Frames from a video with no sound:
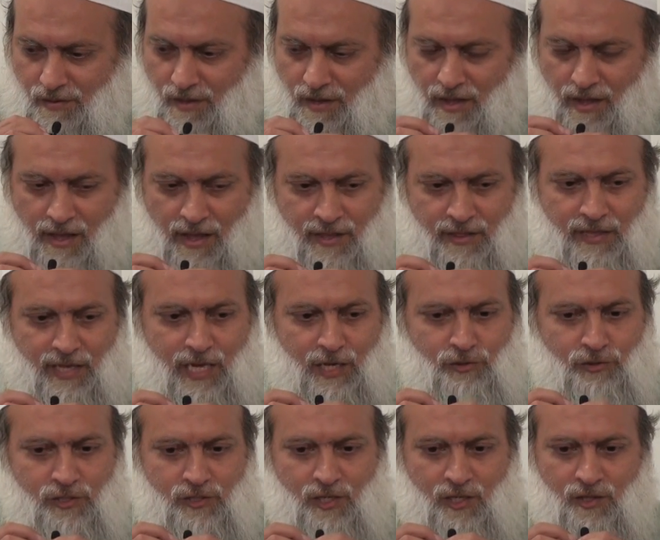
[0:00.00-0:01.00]
And the
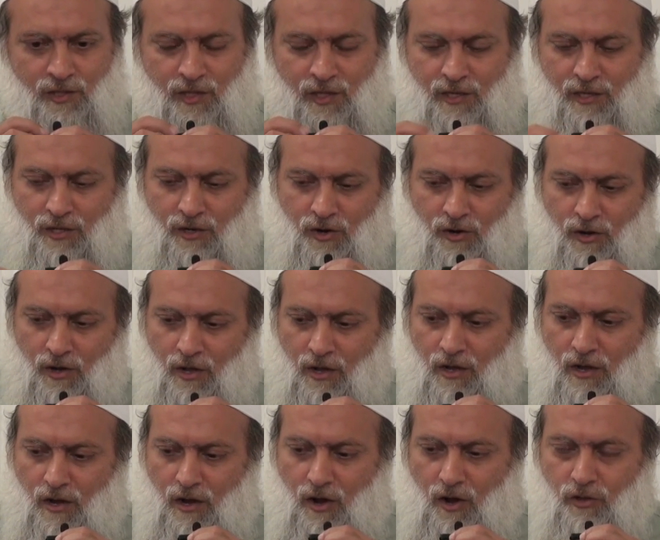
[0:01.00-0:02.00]
interesting thing, you know,
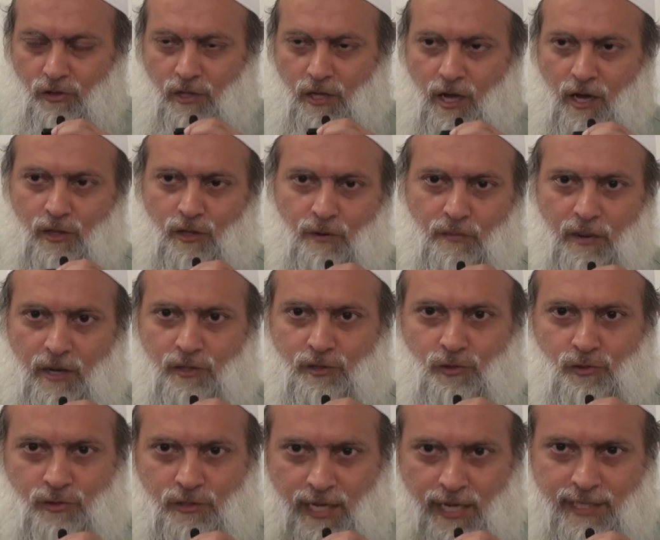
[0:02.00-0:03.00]
all the other
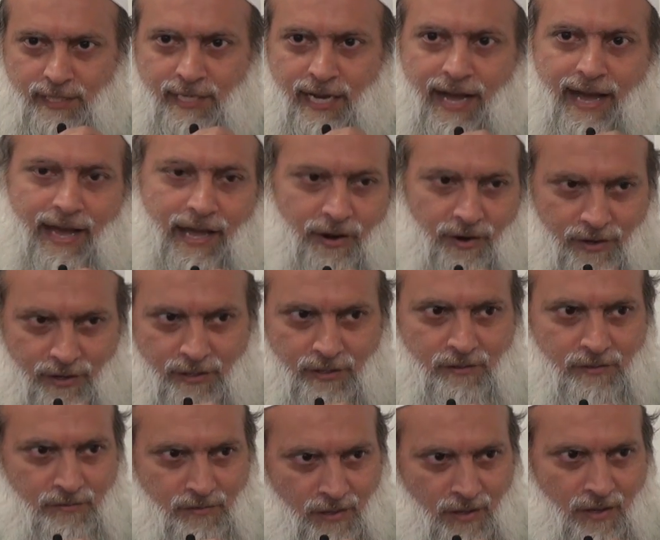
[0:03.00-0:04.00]
muscles get tired,
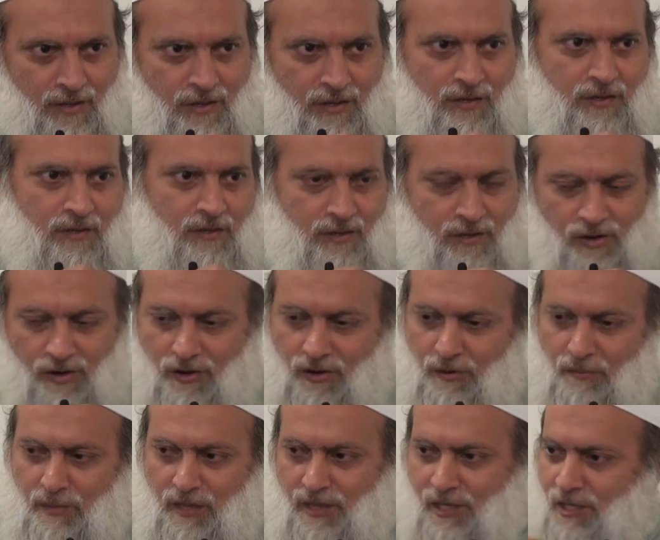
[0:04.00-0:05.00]
you
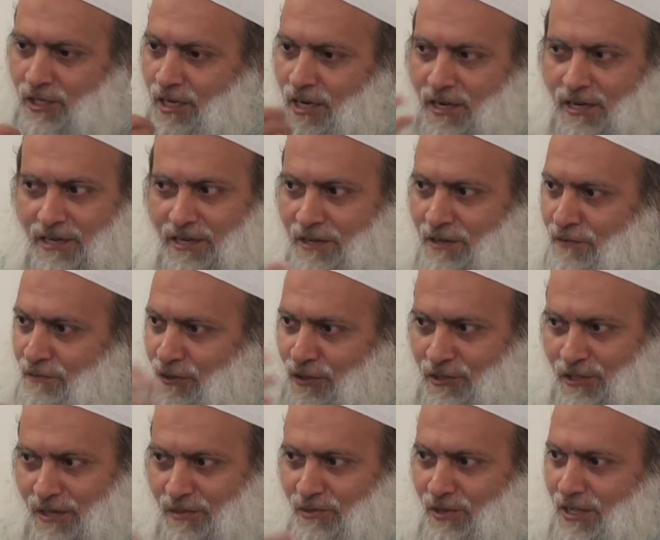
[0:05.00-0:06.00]
know, but the tongue, for
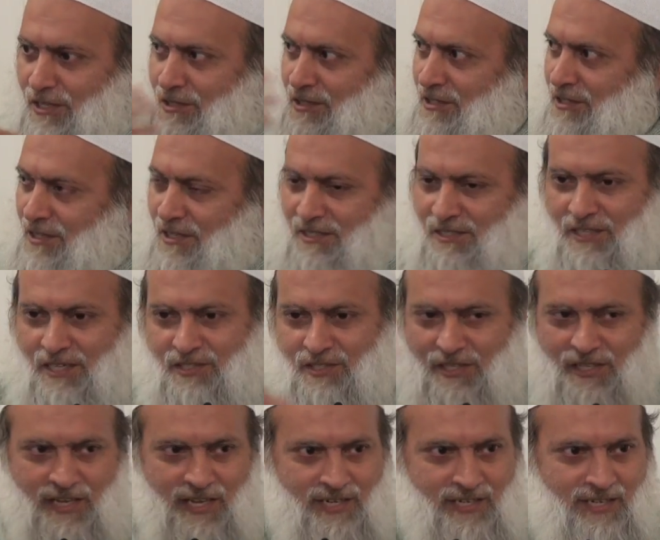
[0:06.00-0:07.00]
some reason, it
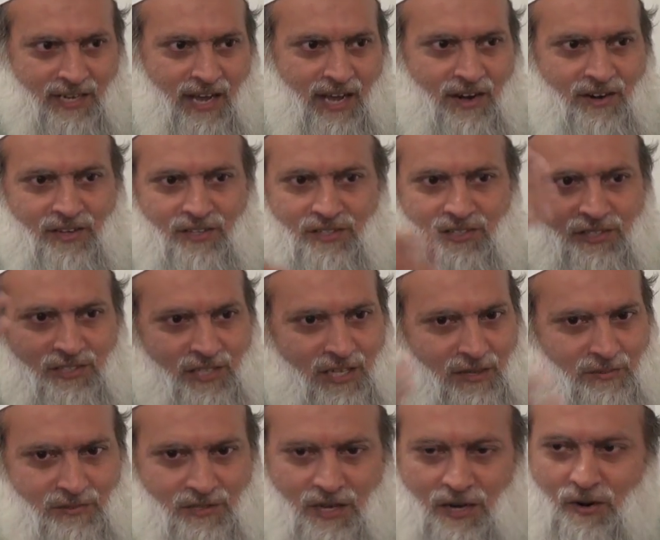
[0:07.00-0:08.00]
doesn't get tired. It just
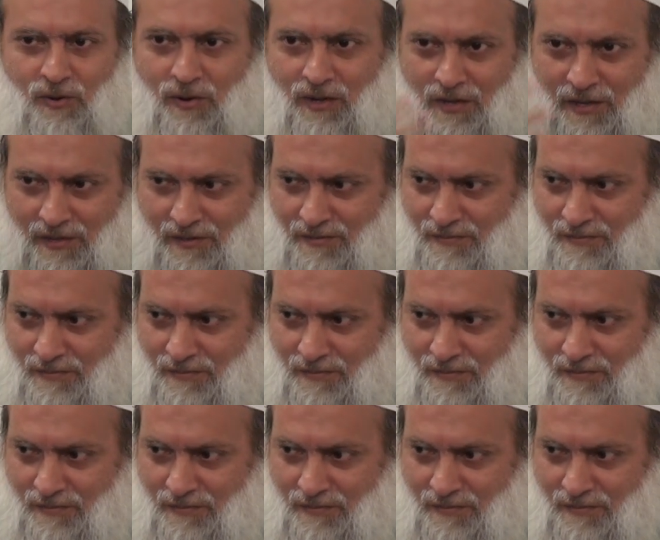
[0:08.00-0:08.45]
keeps going.